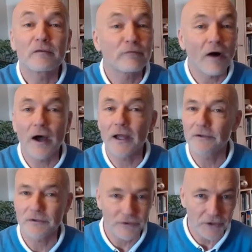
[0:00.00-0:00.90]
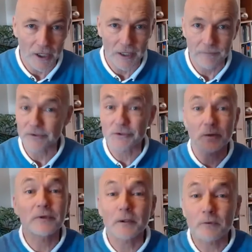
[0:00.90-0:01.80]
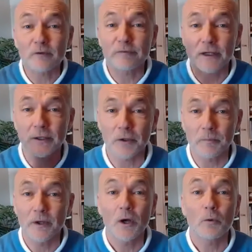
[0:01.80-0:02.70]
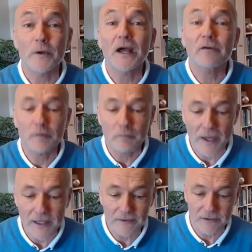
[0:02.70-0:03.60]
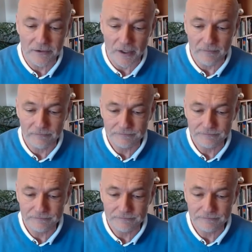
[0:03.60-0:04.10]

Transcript: find the time because something will fill it up. We have to make that time.